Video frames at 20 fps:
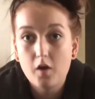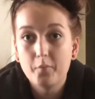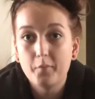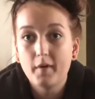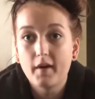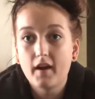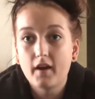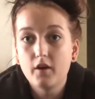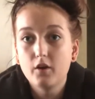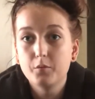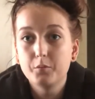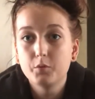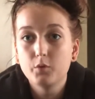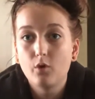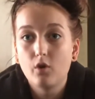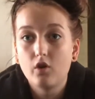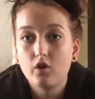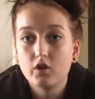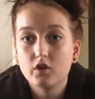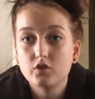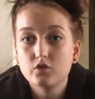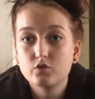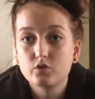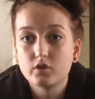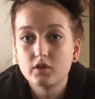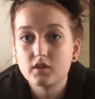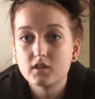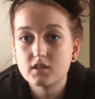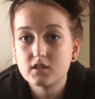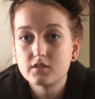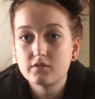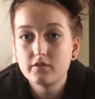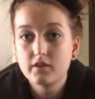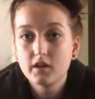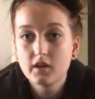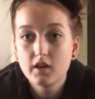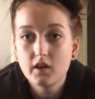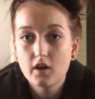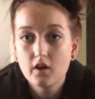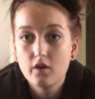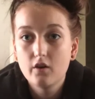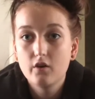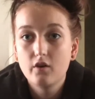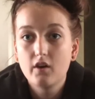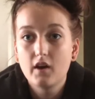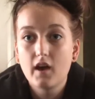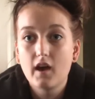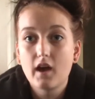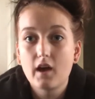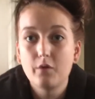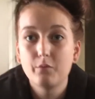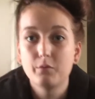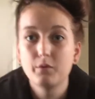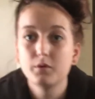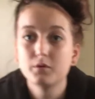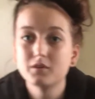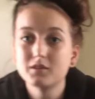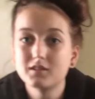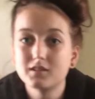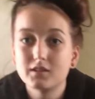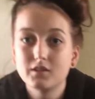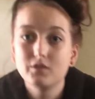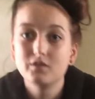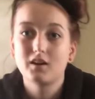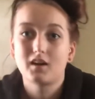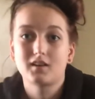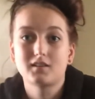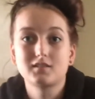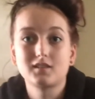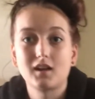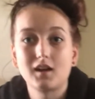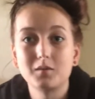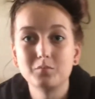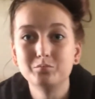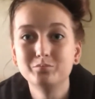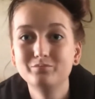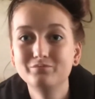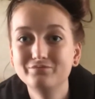But I hope you all enjoyed this video, and we will see you next time.